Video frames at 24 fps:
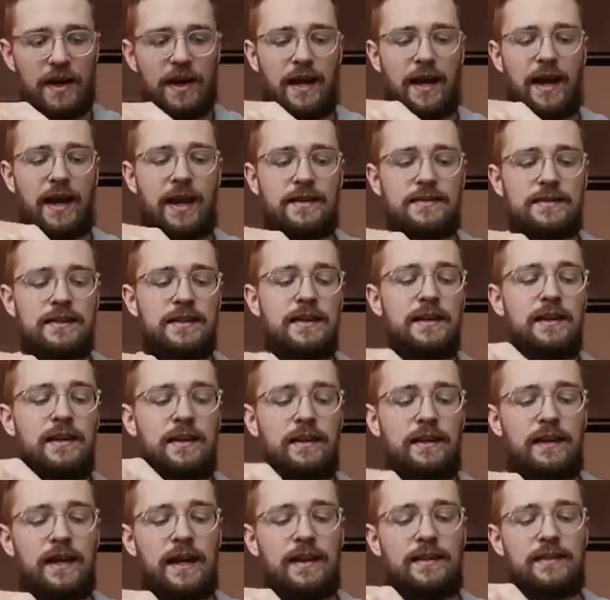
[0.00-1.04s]
and
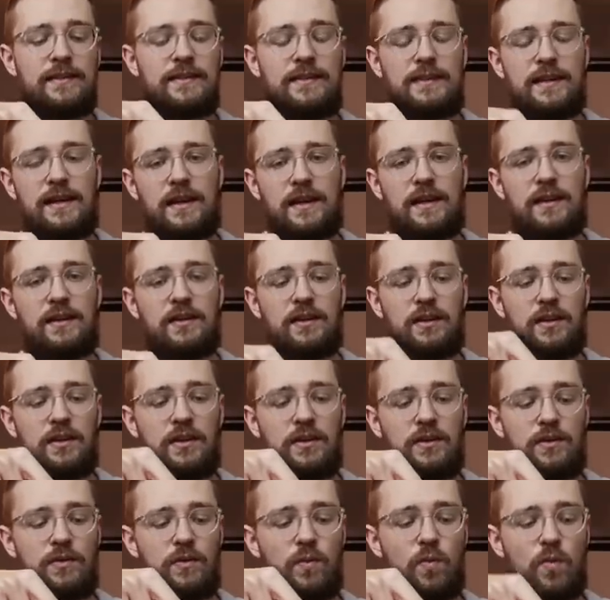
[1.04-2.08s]
get the, you
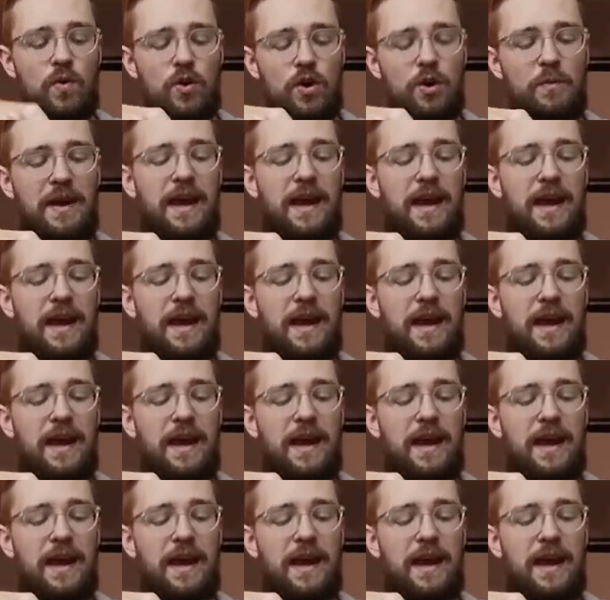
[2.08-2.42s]
know, warm